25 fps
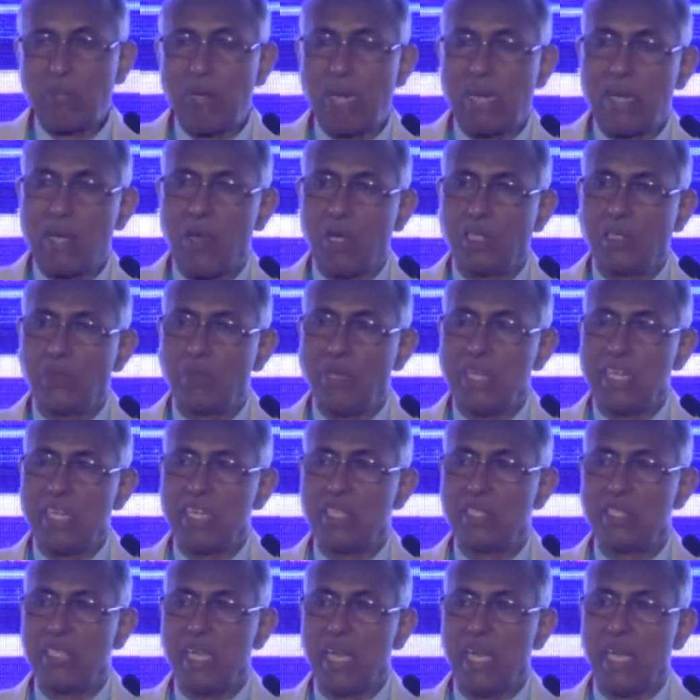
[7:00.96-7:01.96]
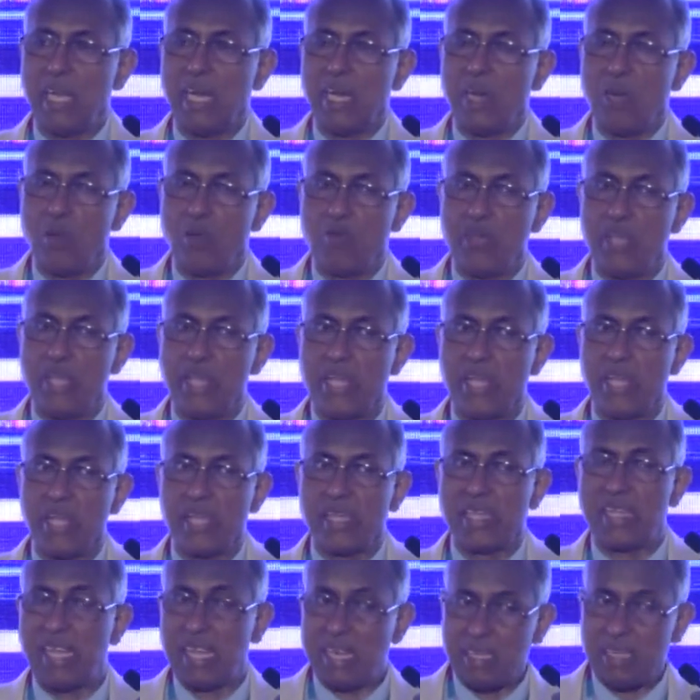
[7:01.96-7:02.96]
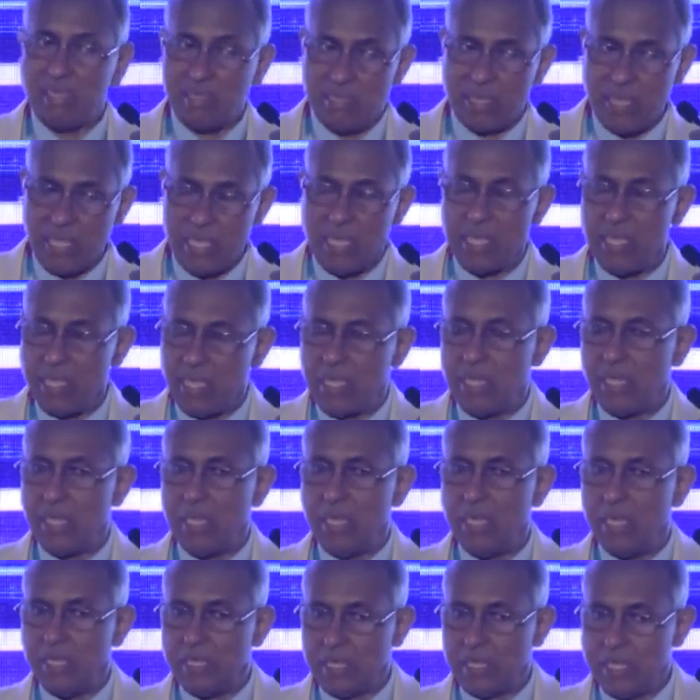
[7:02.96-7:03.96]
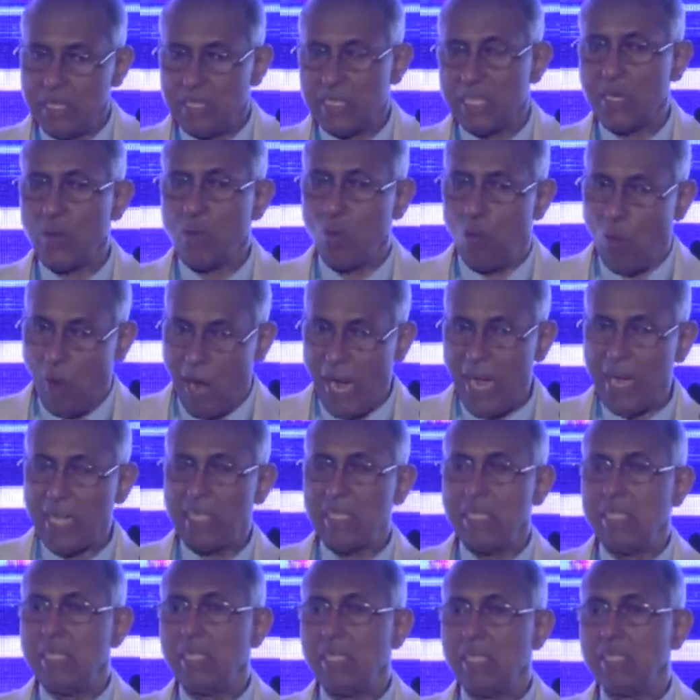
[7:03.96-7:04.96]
loss, when it is there, we get the reason why the